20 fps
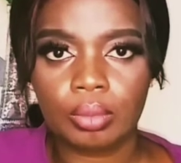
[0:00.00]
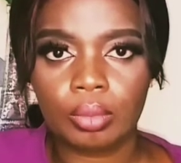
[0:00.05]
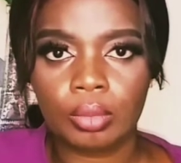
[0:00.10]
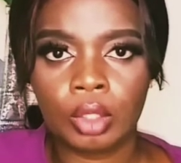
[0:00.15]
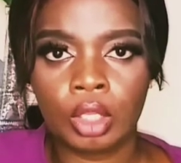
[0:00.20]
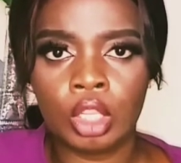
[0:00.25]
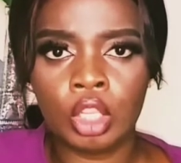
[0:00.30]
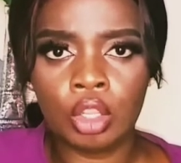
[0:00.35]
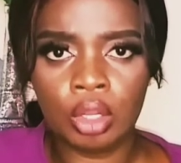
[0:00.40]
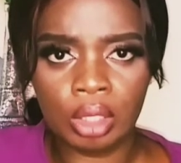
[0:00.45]

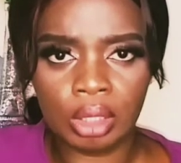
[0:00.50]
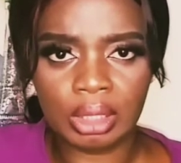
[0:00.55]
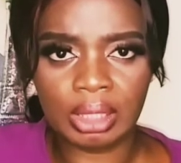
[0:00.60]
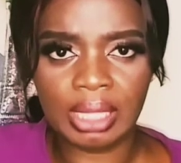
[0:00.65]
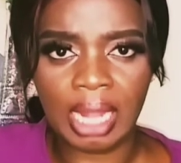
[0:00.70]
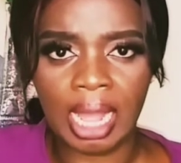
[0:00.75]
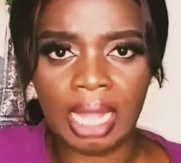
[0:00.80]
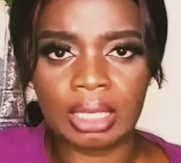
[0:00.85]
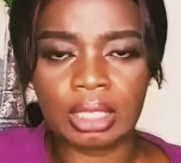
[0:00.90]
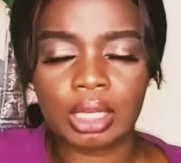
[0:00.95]
You
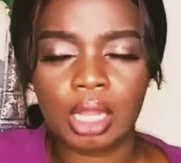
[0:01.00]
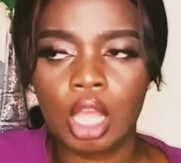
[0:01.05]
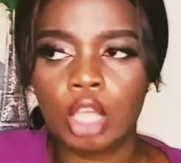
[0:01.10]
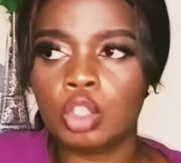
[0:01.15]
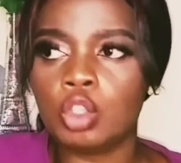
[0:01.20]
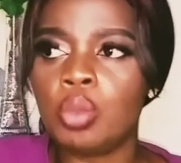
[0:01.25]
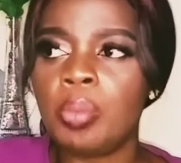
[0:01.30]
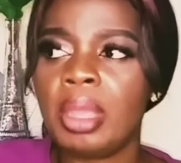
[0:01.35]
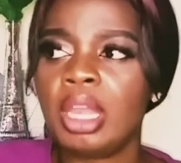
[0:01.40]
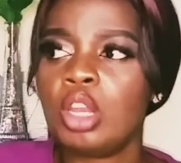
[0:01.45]
understand?
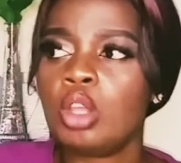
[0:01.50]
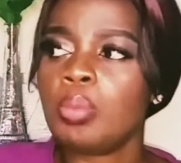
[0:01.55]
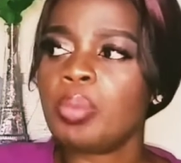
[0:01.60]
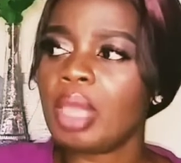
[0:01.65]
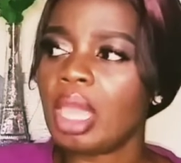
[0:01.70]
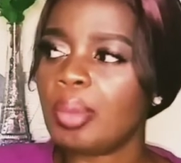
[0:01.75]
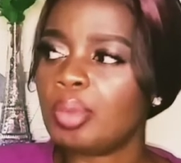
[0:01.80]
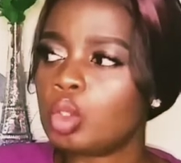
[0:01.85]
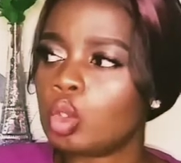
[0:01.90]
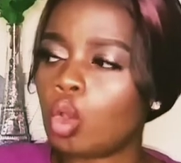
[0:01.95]
You may not be
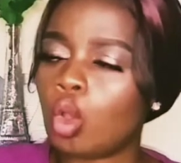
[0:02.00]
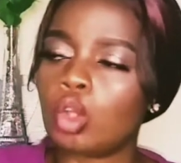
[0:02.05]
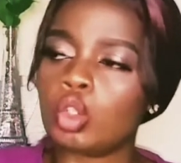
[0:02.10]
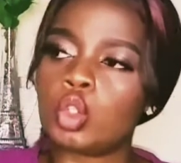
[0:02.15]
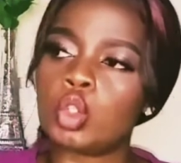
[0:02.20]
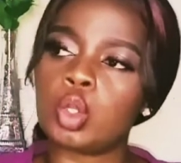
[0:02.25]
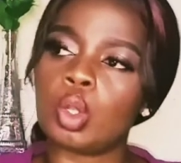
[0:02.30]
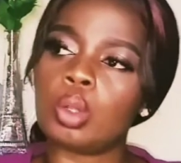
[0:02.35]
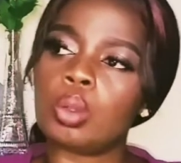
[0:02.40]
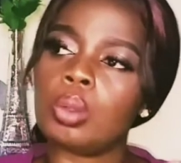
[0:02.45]
able to
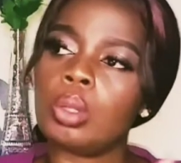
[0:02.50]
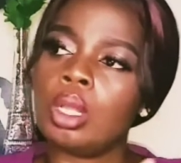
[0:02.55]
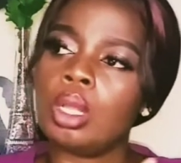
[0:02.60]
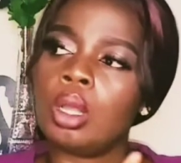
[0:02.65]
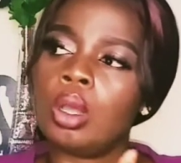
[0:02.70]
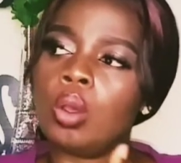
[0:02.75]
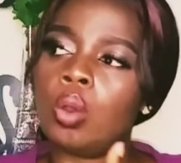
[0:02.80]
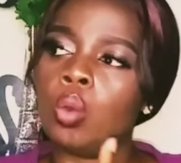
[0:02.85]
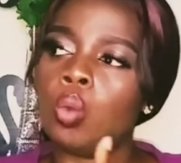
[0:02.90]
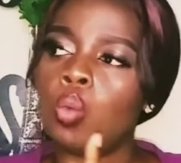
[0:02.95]
control
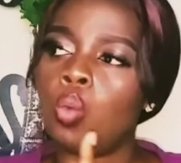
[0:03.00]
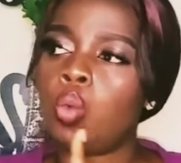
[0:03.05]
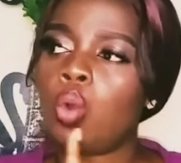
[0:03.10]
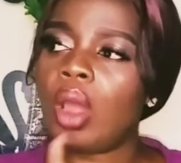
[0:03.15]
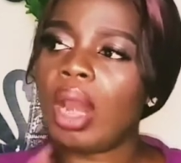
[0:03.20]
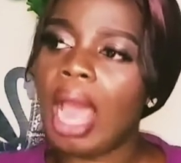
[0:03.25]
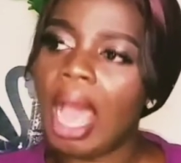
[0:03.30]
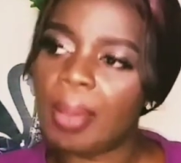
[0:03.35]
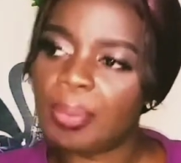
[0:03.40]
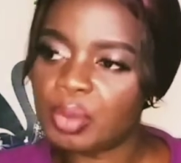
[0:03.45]
what
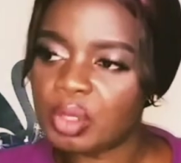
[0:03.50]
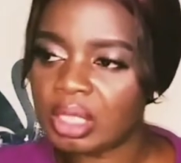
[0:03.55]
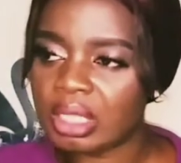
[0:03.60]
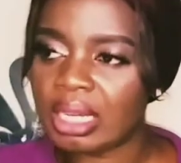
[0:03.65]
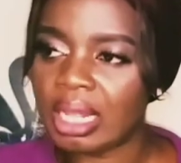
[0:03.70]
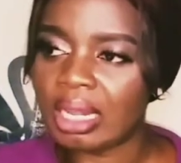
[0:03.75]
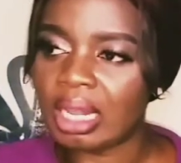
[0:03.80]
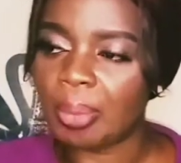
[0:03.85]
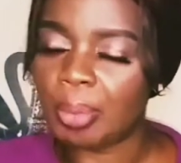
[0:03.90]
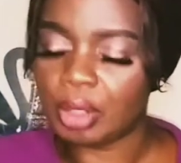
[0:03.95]
happens in
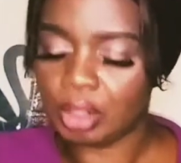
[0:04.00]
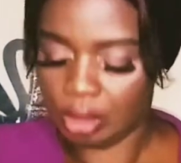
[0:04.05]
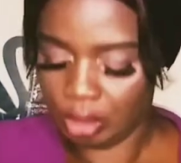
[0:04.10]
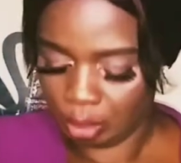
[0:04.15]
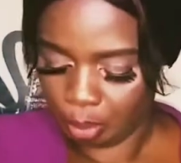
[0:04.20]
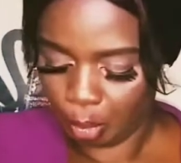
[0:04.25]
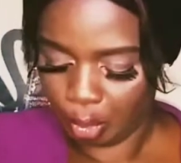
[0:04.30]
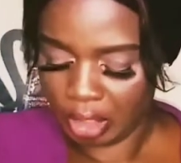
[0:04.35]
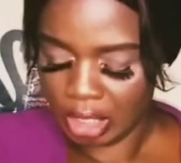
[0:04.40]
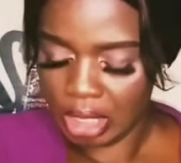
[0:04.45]
another person's
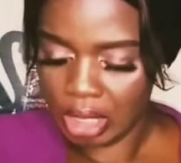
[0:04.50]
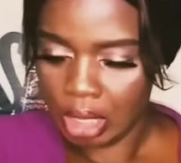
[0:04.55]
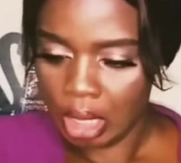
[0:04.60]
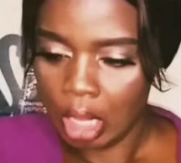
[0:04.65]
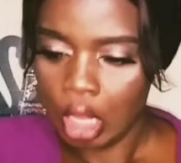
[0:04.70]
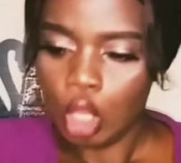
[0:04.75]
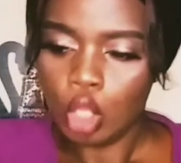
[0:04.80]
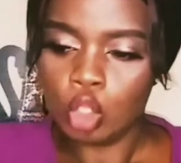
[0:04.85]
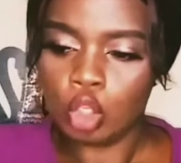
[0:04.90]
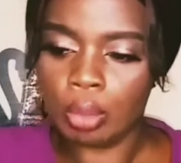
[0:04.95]
body.
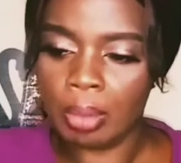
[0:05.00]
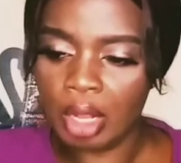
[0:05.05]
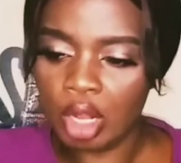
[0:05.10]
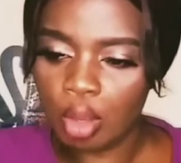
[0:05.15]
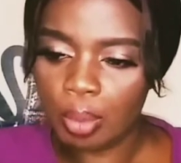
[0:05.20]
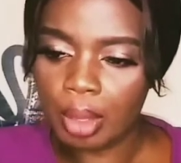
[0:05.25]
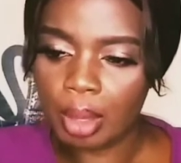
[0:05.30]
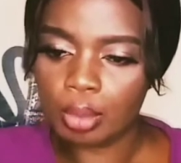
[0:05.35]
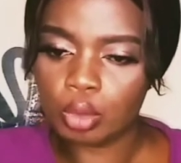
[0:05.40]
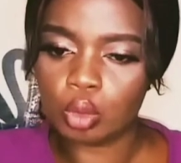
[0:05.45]
You may not
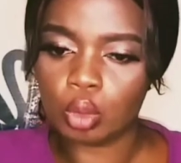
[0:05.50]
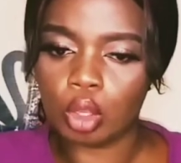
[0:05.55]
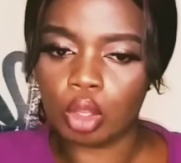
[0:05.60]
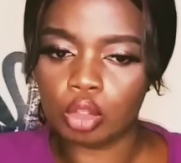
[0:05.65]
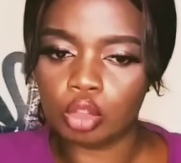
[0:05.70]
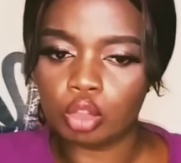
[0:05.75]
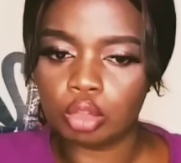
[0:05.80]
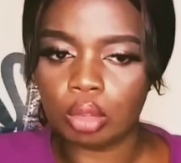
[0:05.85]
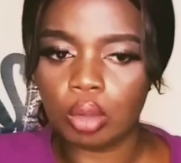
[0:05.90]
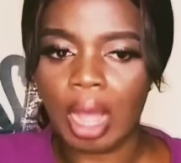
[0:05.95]
be able to
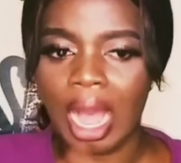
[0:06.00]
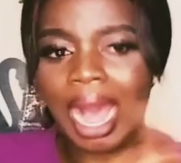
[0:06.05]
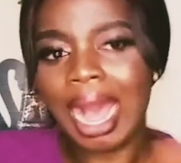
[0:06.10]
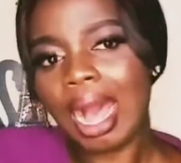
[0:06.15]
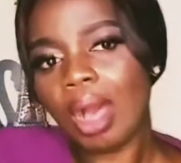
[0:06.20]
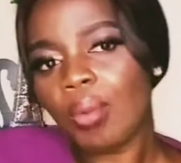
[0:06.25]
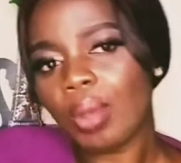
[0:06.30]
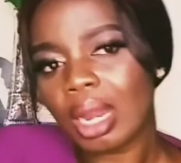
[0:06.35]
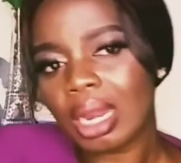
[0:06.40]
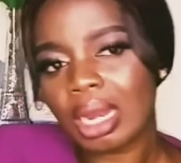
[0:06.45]
control
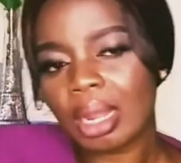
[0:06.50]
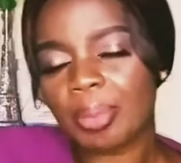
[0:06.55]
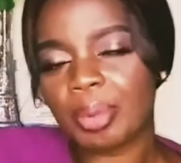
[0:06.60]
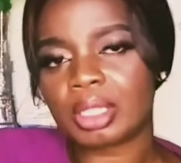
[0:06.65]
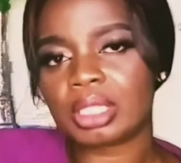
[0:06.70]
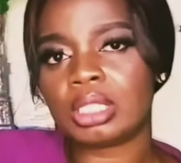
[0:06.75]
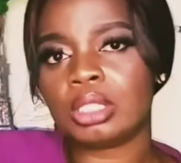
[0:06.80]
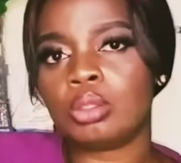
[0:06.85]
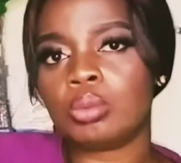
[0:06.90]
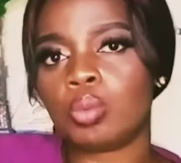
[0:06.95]
how another
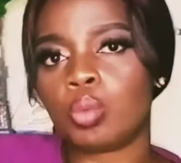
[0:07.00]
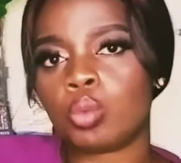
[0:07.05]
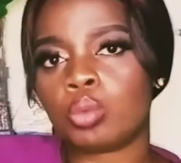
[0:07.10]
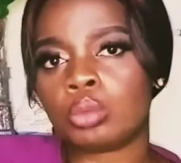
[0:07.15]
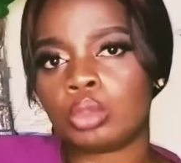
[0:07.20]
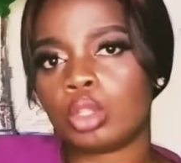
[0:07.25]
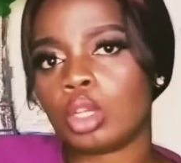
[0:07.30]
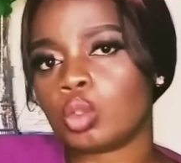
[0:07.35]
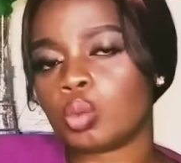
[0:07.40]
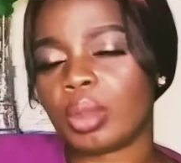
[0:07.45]
person
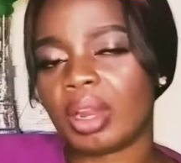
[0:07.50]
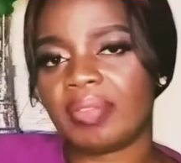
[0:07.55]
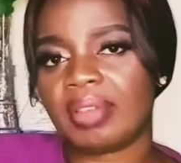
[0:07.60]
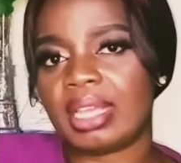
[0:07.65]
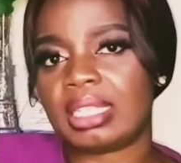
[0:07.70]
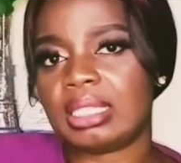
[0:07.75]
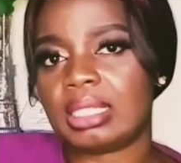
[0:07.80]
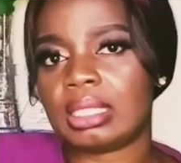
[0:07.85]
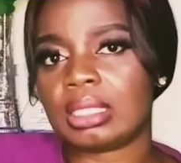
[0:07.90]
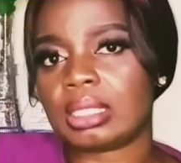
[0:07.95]
does whatever it
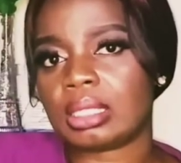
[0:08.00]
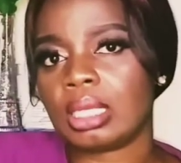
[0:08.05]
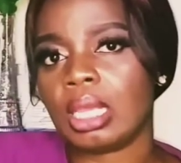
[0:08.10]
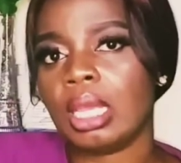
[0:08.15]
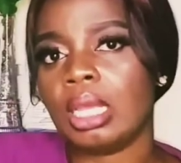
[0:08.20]
is